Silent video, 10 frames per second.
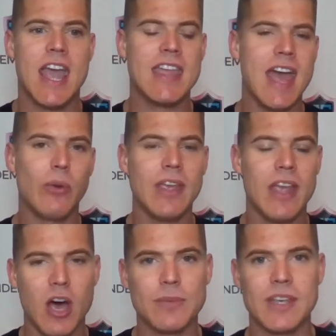And that really
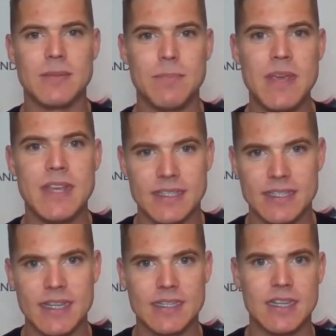helps us be
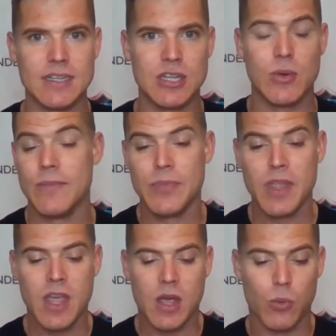consistent too. And
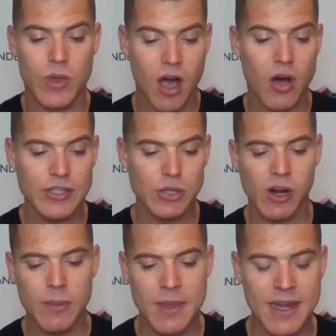we also
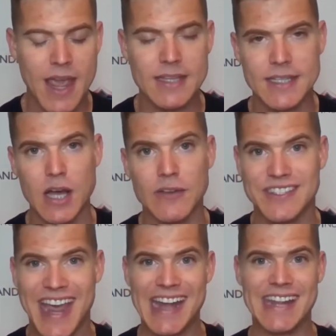recommend a
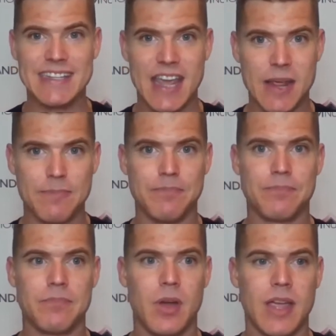self-tightening tape.
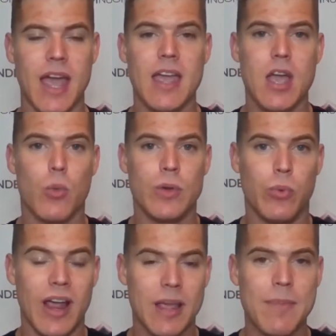Okay. We
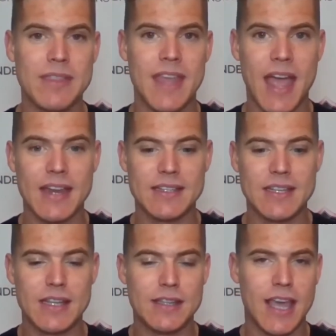recommend that
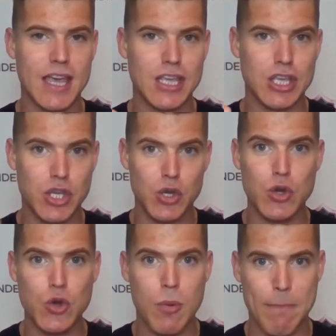
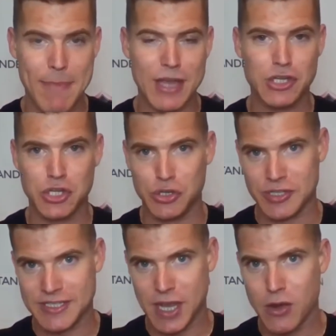you measure
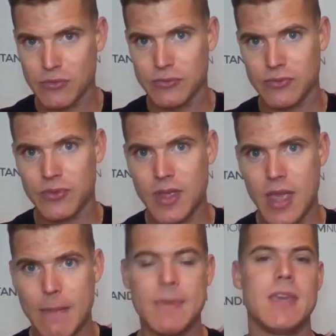yourself,
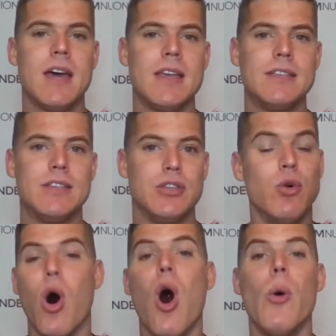because
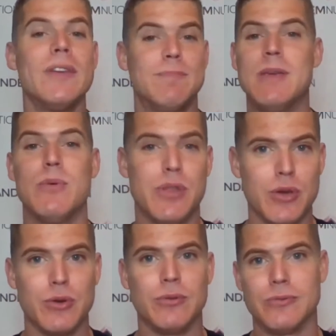you'll always be with
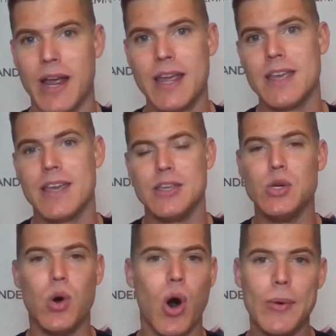you, right?
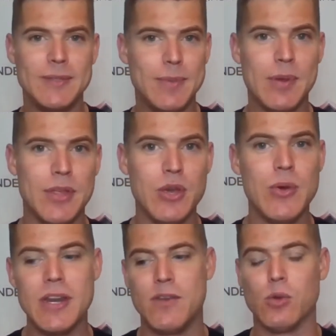You'll always be with you.
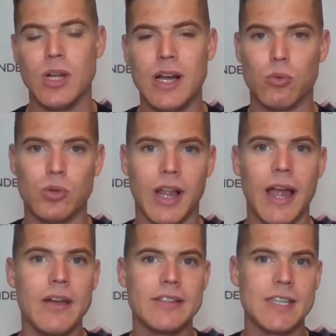And if you
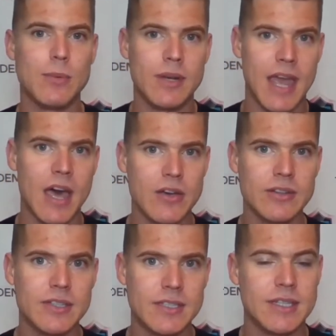rely on someone
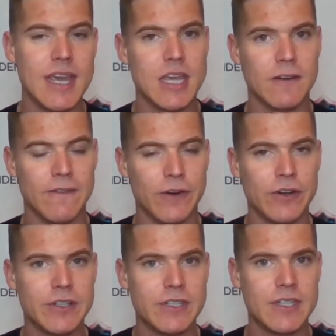else to take your
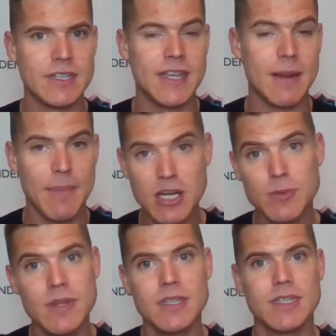first set of
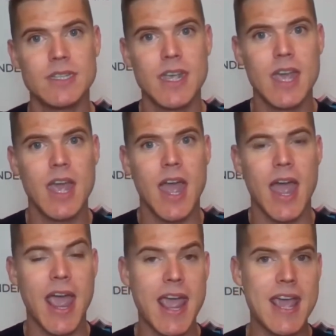measurements,
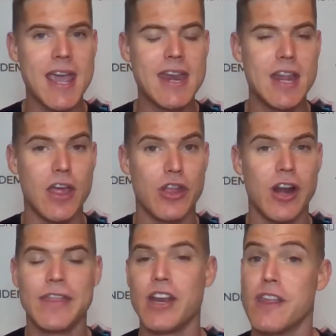and they're
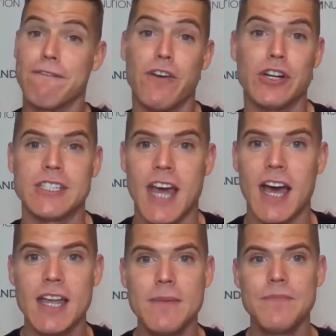not there the first
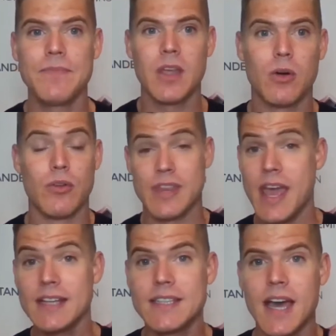time or the
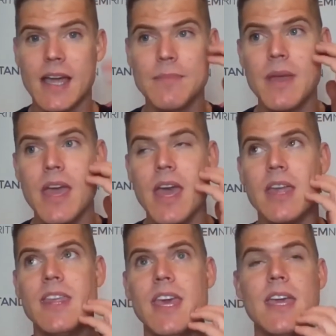next time,
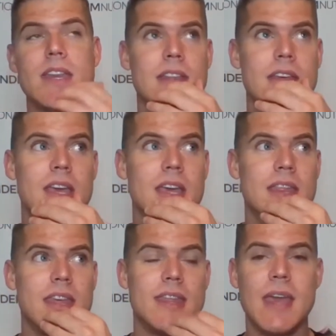then
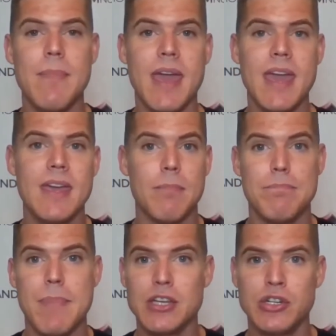they may
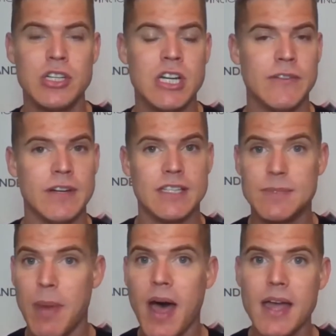measure in different
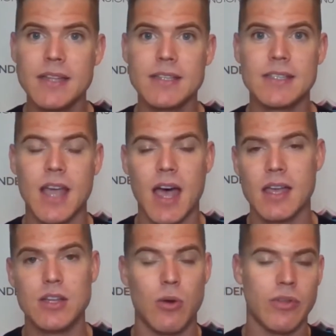spots,
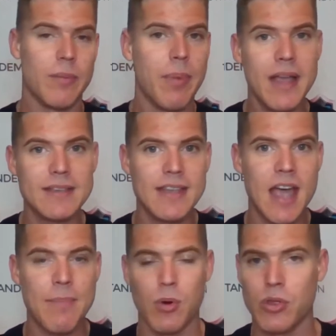you know, around the
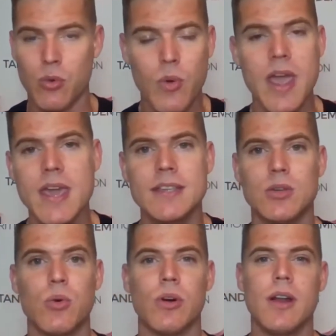bicep or the
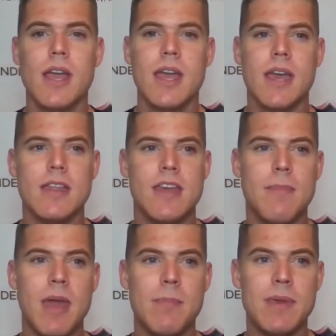waist, or they
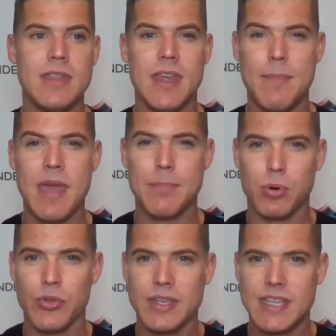may
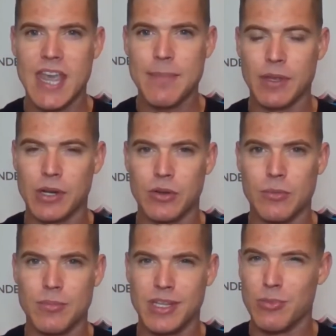pull the tape a
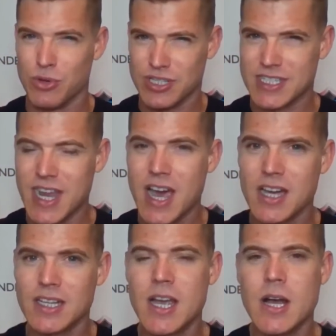little more
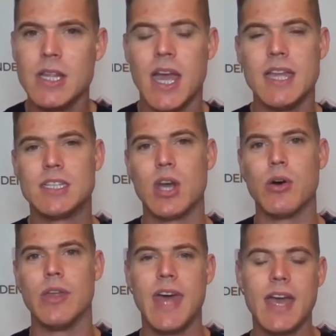snug. And
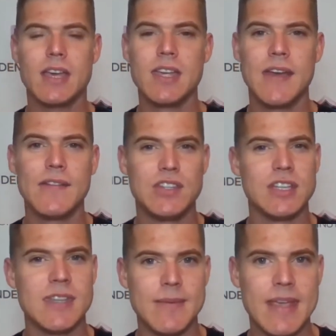so that could give
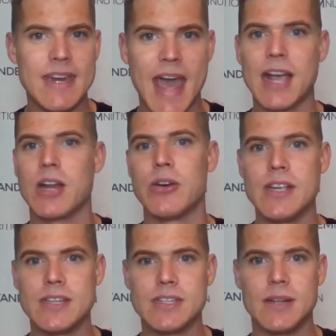just some
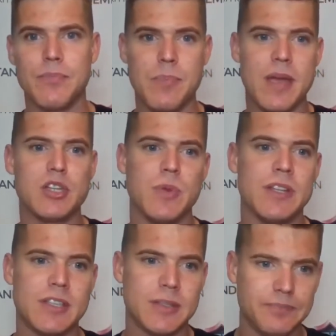inaccurate
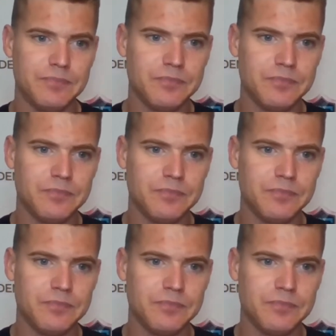measurements.